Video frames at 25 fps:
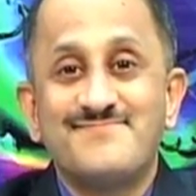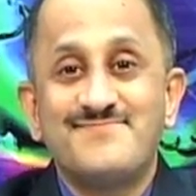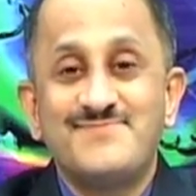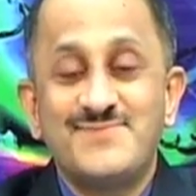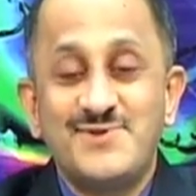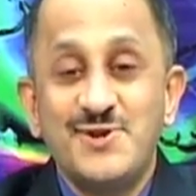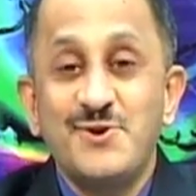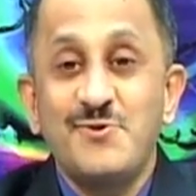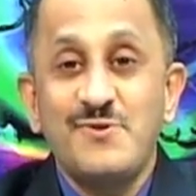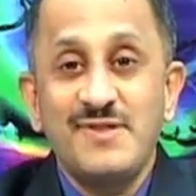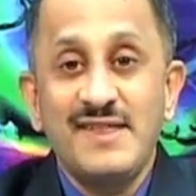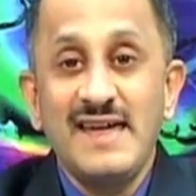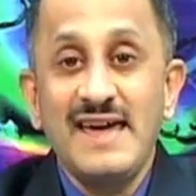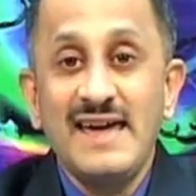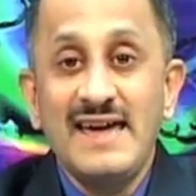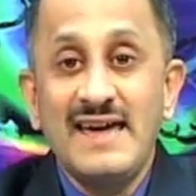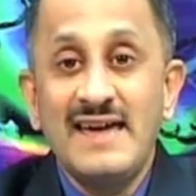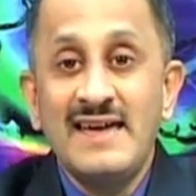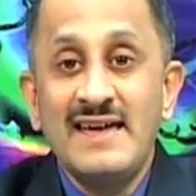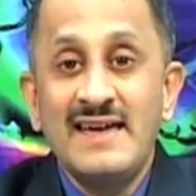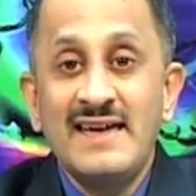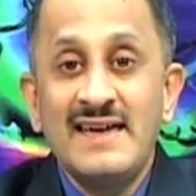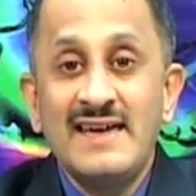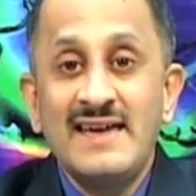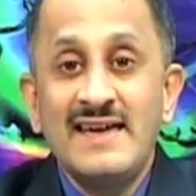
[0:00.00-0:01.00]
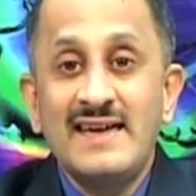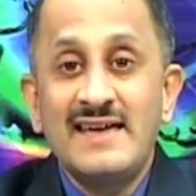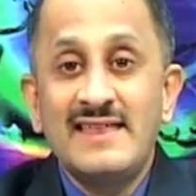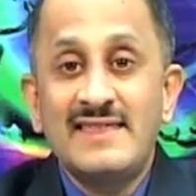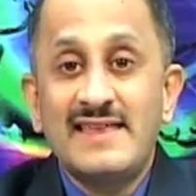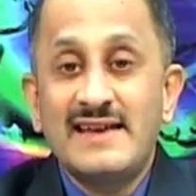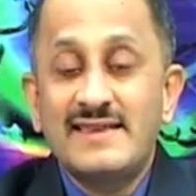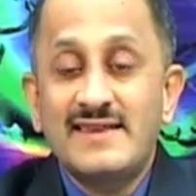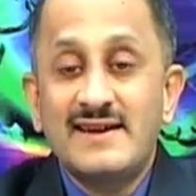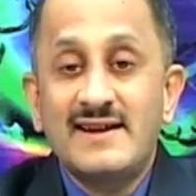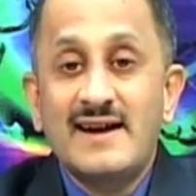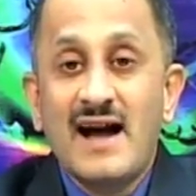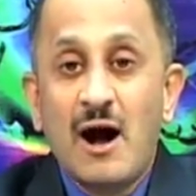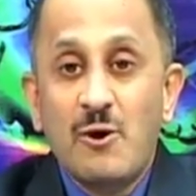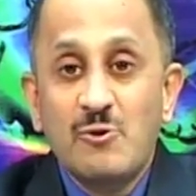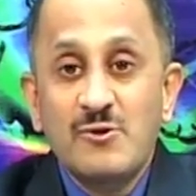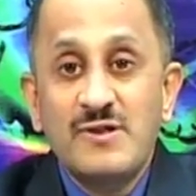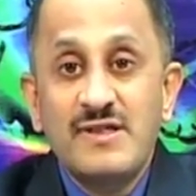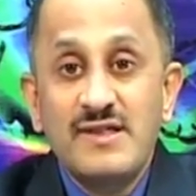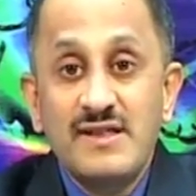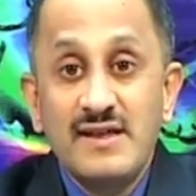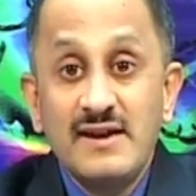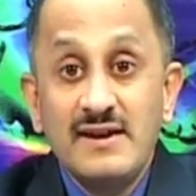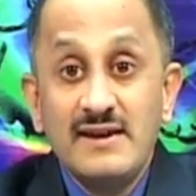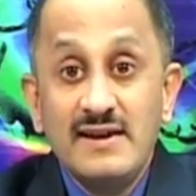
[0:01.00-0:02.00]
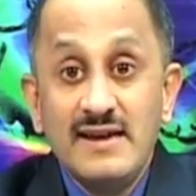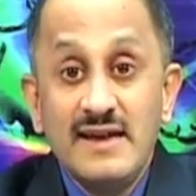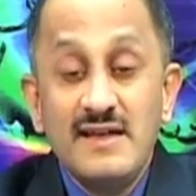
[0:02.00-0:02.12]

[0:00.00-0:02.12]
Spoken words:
So, you see that the Gaussian